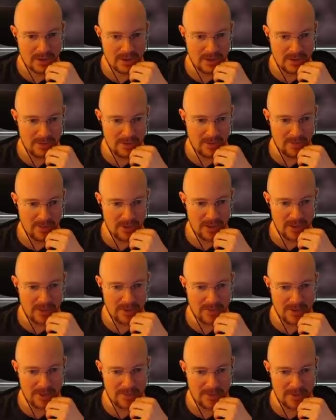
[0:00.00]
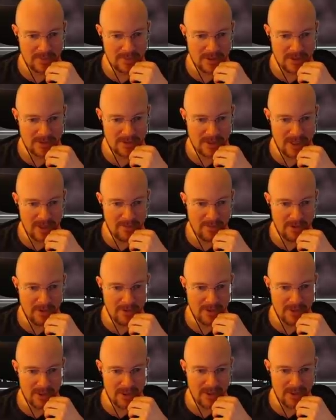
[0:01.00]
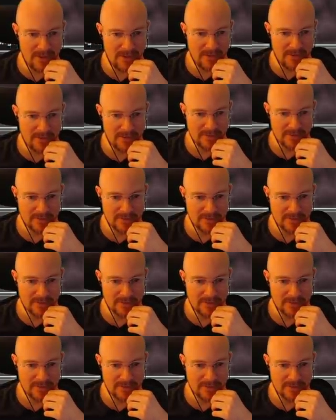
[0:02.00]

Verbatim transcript: I mean, what else am I spending my scrap on right now?